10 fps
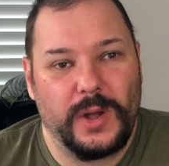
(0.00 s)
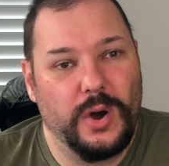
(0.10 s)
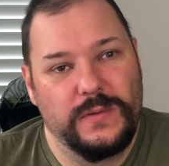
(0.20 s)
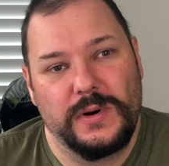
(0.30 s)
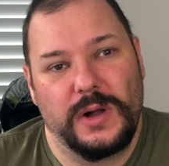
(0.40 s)

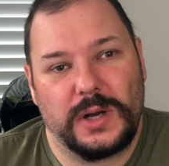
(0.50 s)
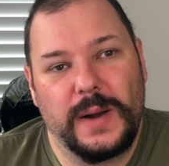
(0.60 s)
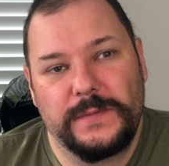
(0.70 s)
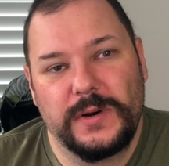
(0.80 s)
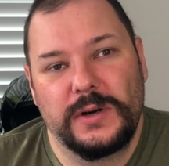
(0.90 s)
Overall
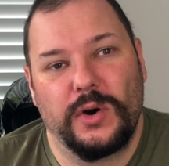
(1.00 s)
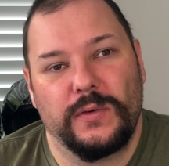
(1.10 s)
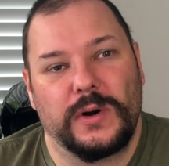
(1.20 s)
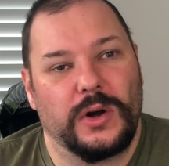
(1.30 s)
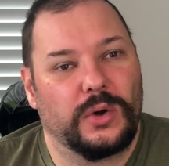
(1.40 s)
comfort,
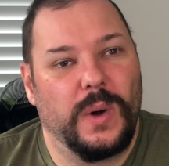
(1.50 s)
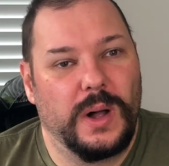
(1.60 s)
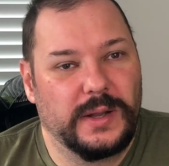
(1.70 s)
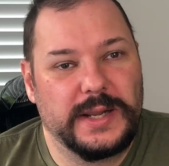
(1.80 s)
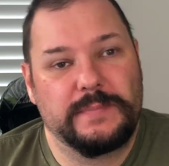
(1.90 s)
overall
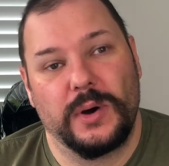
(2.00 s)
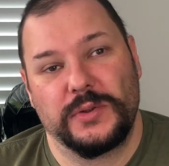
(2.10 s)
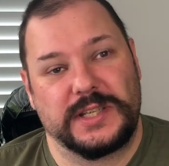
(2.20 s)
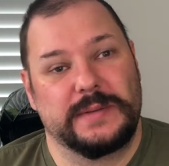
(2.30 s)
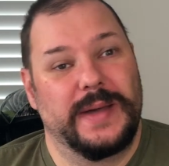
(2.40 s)
quality,
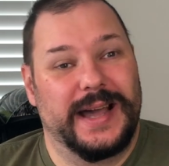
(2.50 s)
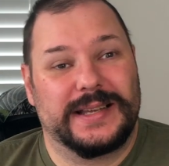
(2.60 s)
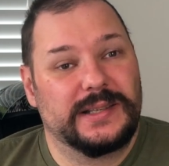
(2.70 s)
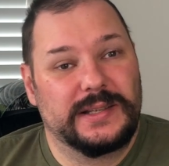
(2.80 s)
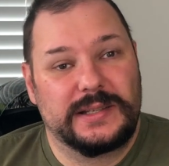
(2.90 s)
both seem
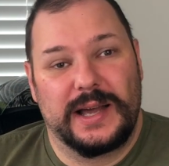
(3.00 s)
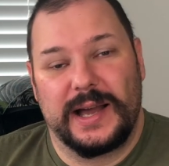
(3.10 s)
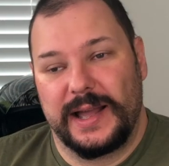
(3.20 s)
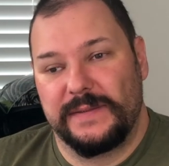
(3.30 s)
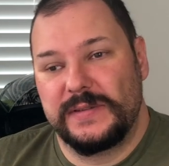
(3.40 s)
excellent.
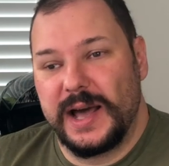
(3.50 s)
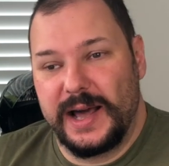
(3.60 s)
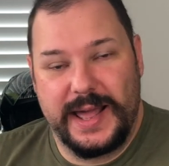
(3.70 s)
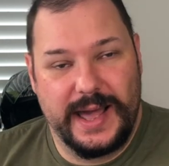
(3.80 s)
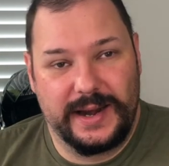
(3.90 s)
I have
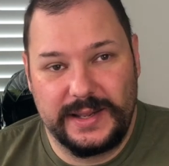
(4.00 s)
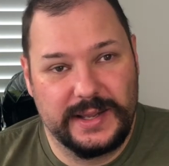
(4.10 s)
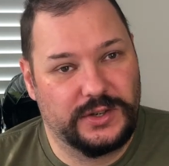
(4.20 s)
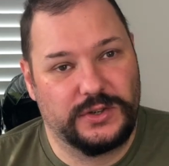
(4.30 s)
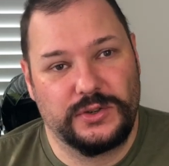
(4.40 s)
not had any
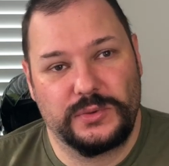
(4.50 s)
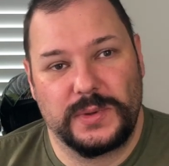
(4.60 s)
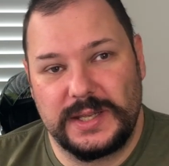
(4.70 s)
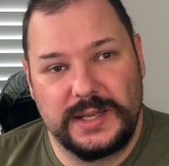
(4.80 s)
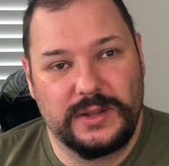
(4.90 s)
issues
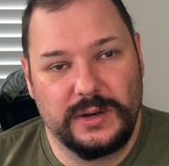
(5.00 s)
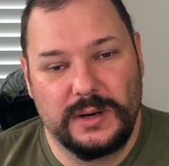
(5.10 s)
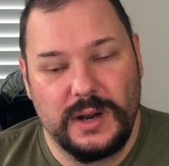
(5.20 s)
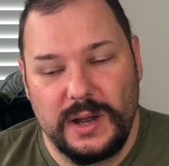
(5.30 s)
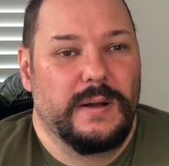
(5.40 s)
with
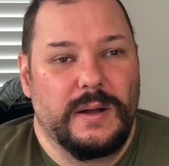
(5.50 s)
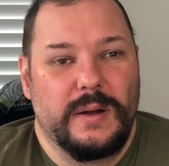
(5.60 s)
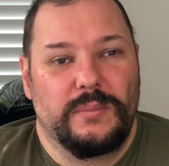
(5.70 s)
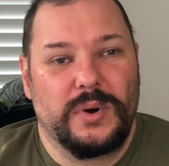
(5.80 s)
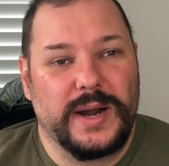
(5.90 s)
either.
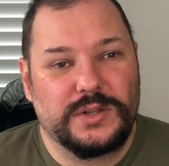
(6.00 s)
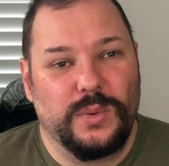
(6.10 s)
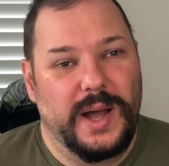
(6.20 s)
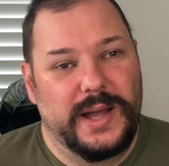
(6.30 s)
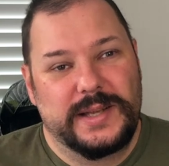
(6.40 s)
Price
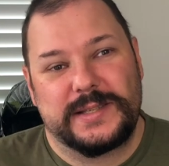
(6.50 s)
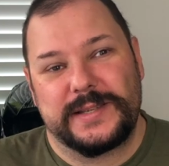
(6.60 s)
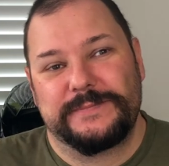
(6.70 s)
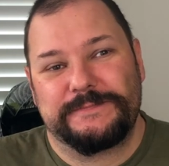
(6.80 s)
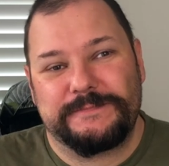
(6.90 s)

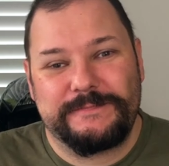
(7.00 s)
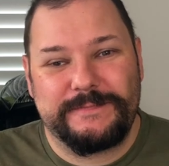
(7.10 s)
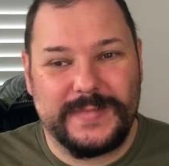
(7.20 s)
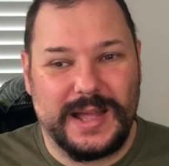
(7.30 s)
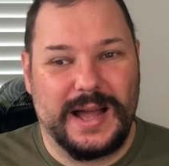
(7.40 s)
wise,
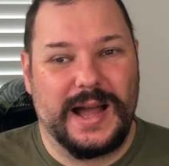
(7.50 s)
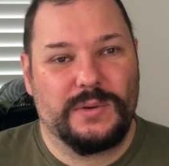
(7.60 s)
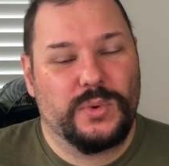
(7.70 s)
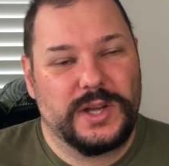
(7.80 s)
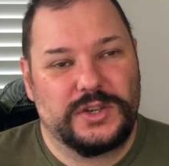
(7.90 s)
I
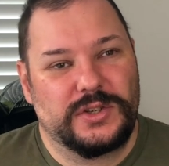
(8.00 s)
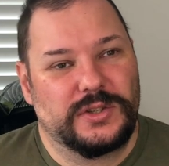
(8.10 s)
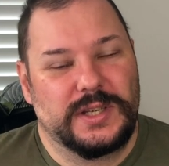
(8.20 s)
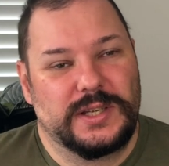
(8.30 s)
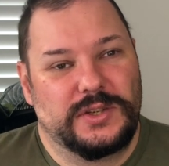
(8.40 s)
wish
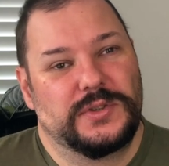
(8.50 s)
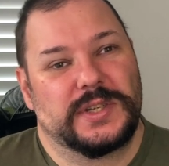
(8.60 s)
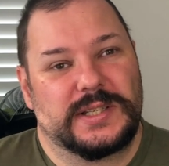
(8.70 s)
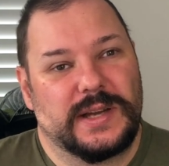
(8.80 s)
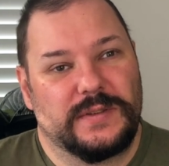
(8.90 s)
the
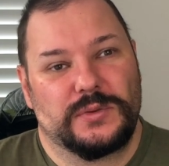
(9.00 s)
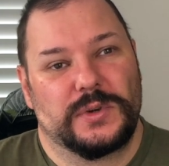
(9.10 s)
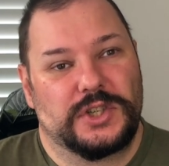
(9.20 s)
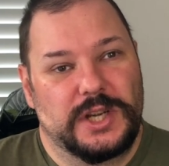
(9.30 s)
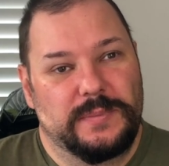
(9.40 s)
267s were
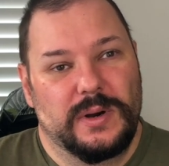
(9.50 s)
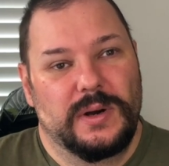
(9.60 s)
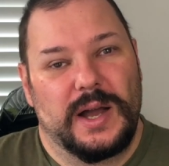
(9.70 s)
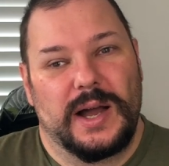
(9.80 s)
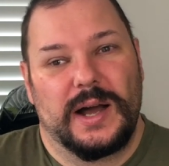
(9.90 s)

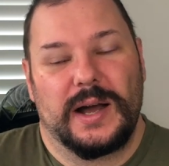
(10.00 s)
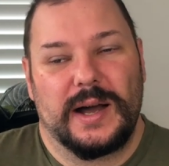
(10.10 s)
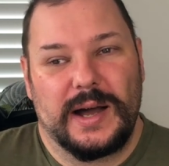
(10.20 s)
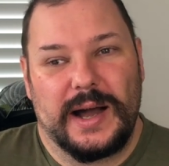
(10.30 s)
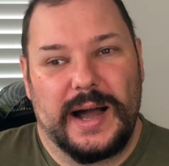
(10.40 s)
cheaper.
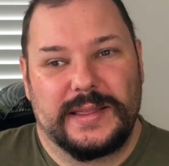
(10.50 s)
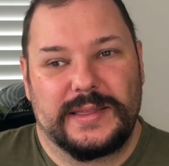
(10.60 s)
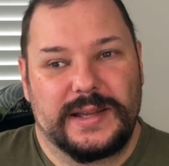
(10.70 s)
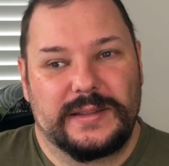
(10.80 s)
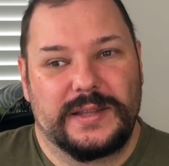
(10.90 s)
Uh, I think